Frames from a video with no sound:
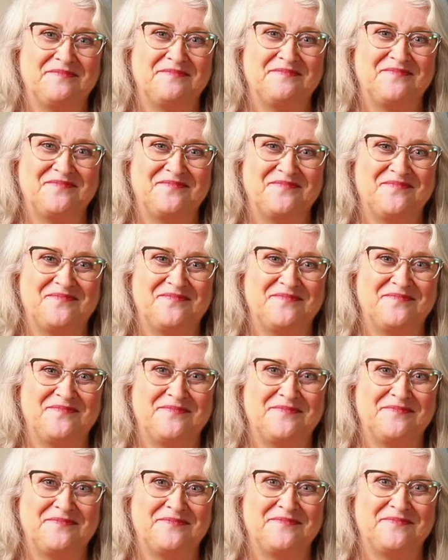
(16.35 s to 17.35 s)

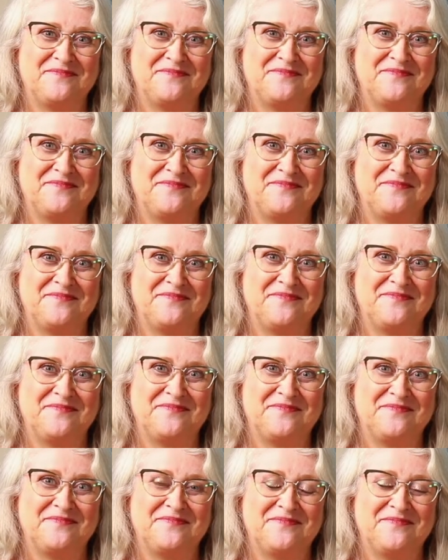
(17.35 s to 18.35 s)

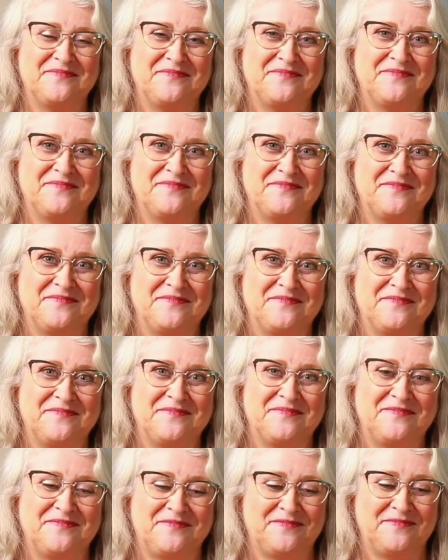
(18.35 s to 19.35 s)

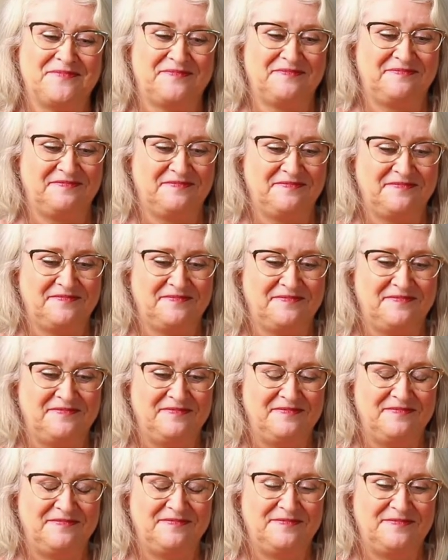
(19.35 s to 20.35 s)

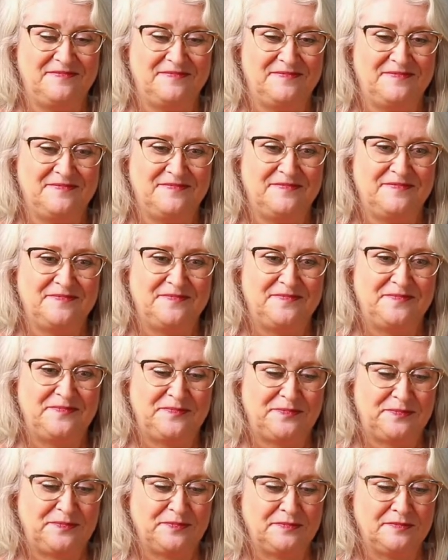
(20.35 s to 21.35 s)

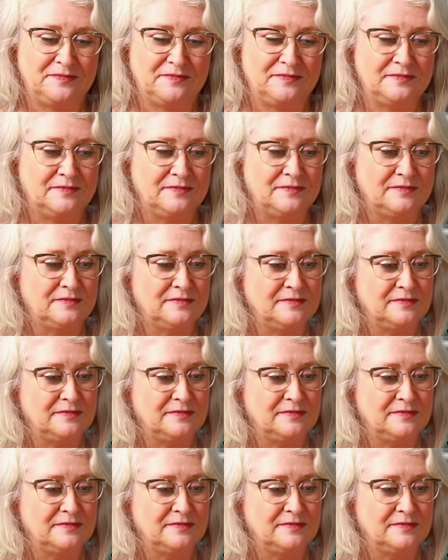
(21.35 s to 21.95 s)
(silent)